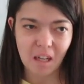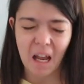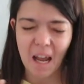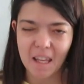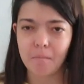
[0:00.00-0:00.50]

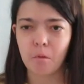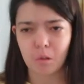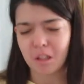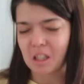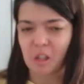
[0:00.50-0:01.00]
but I am
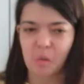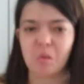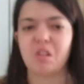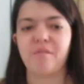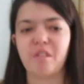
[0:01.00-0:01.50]
doing
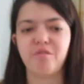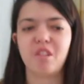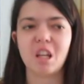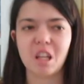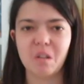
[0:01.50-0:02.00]
two different
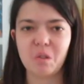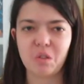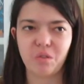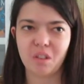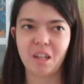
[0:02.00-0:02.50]

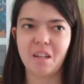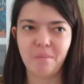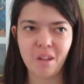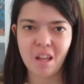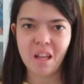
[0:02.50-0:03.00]
videos for
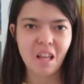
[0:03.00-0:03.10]
them.